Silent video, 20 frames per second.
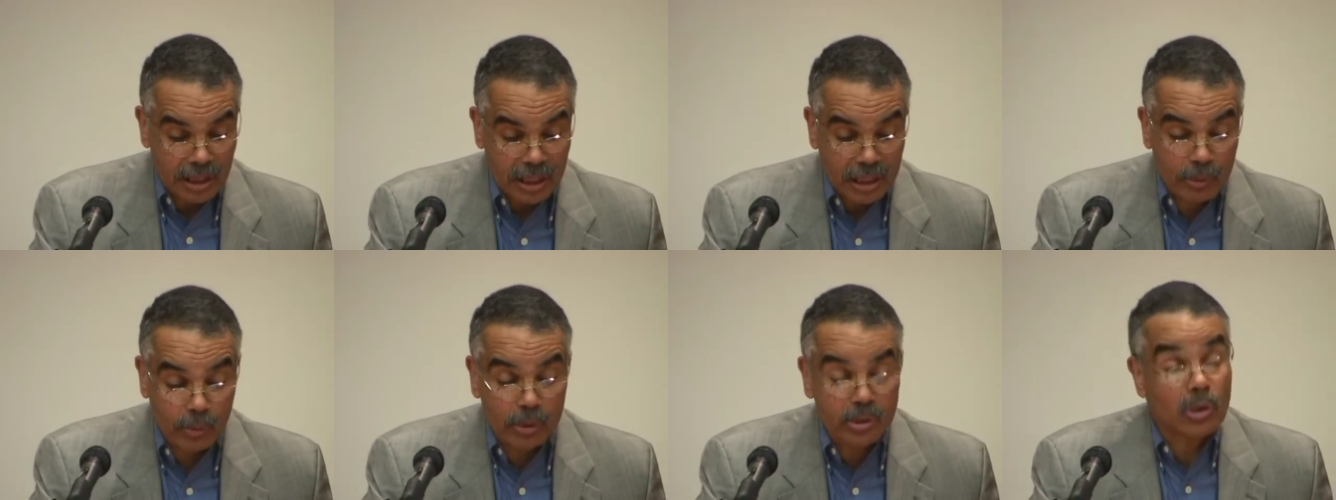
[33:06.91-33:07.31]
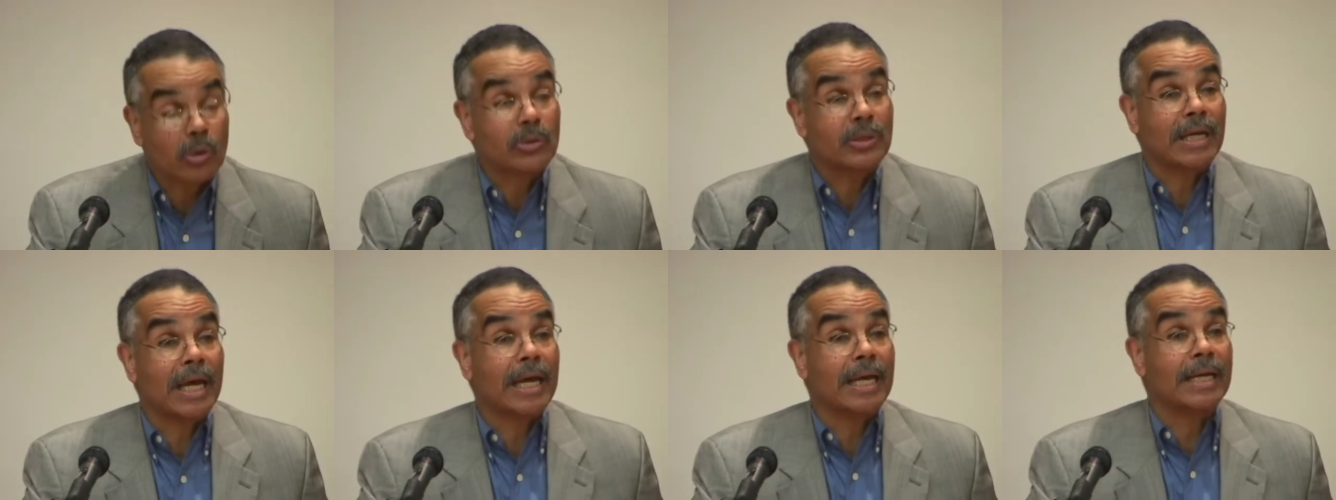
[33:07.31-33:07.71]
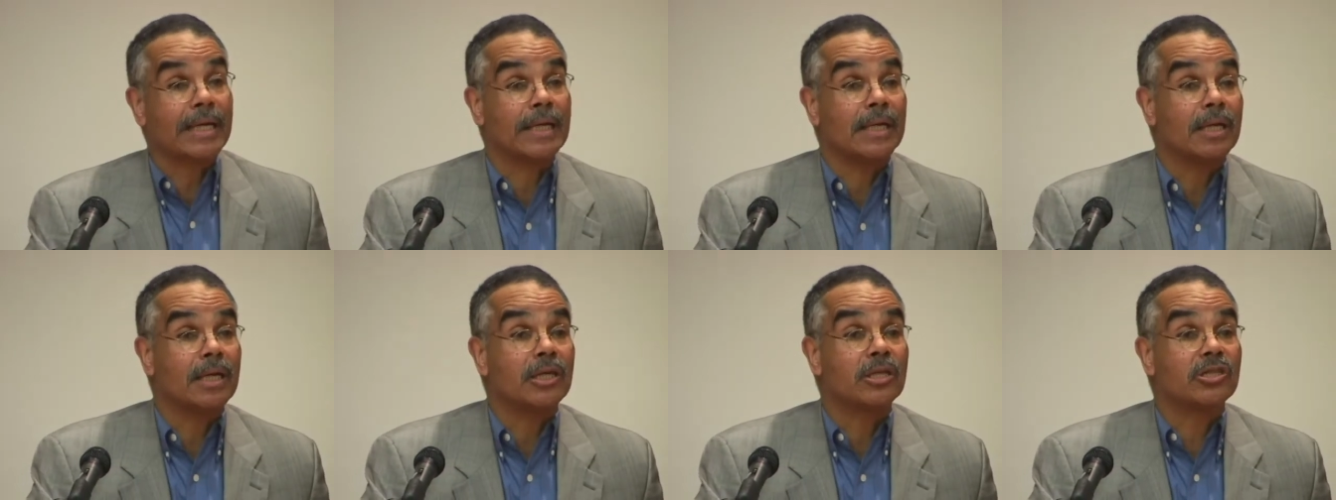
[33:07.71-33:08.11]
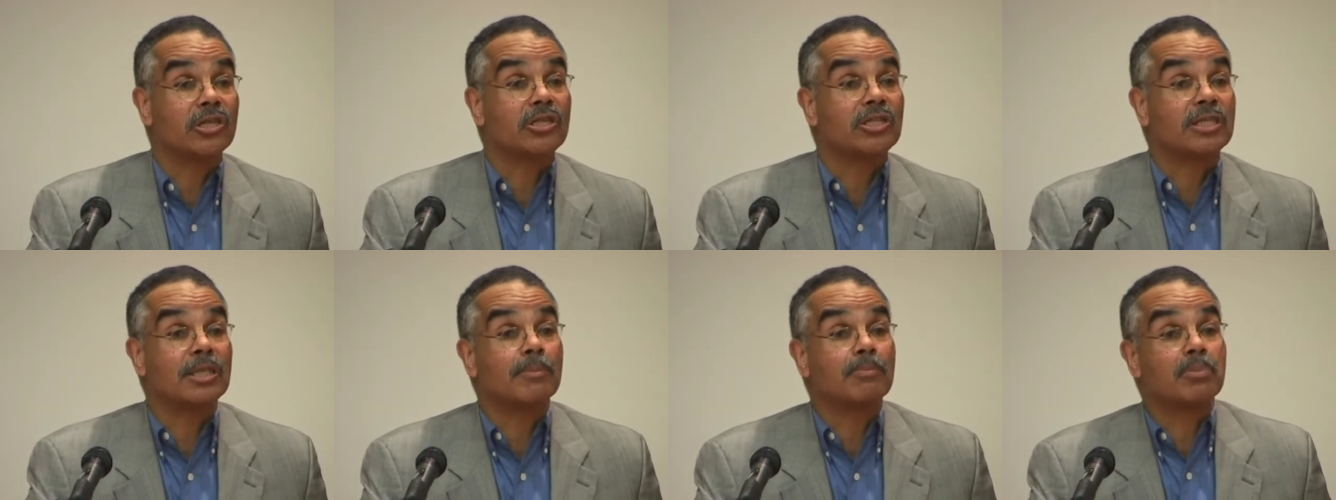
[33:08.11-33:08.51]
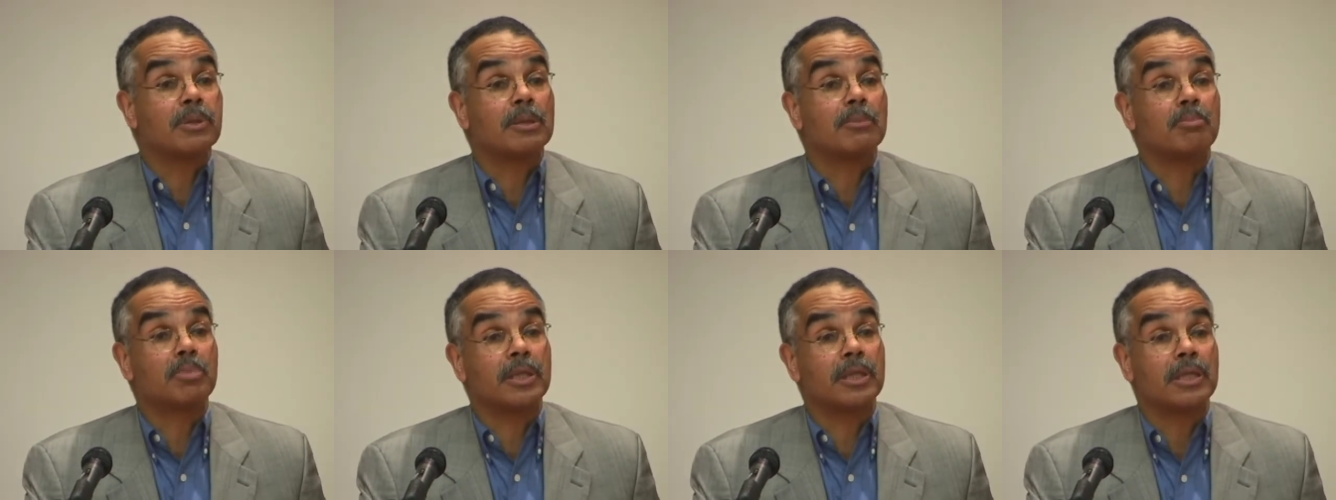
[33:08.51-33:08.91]
It was okay to
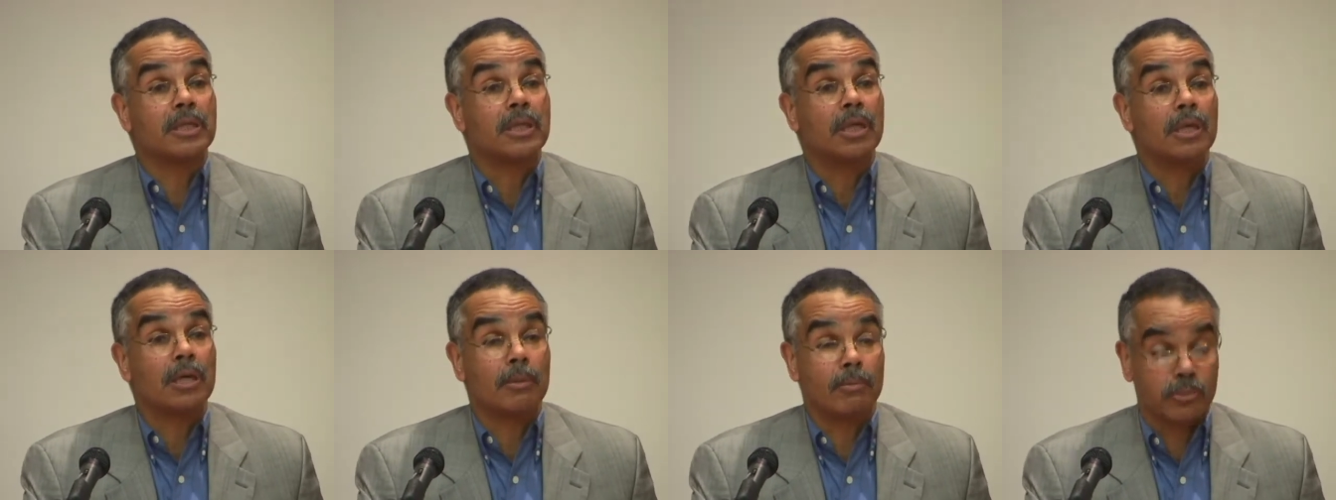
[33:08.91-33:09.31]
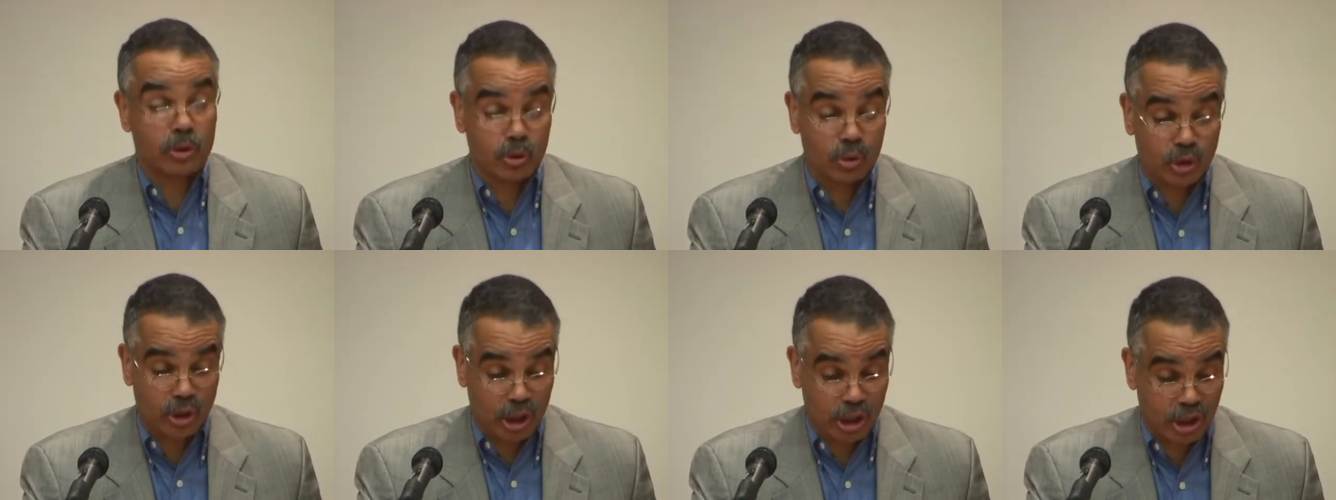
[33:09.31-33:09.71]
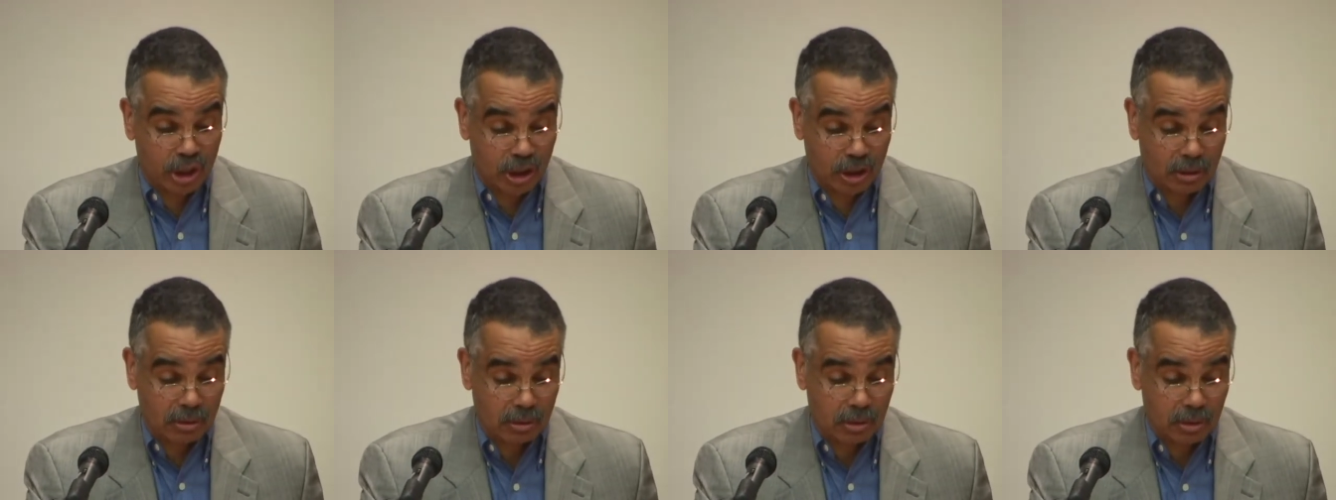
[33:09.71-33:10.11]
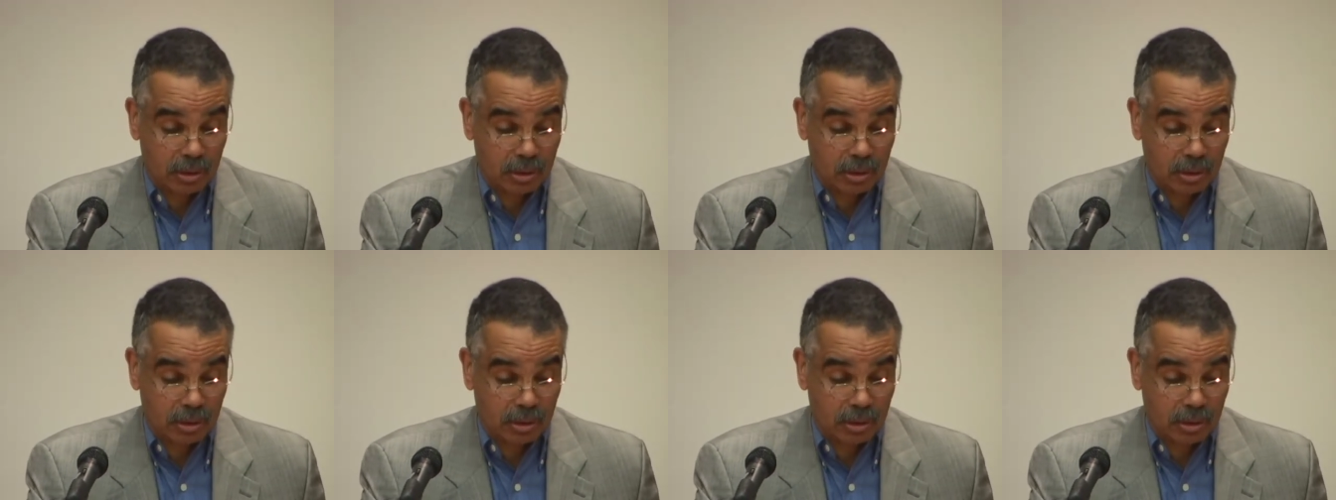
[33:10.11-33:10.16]
simply be a musician.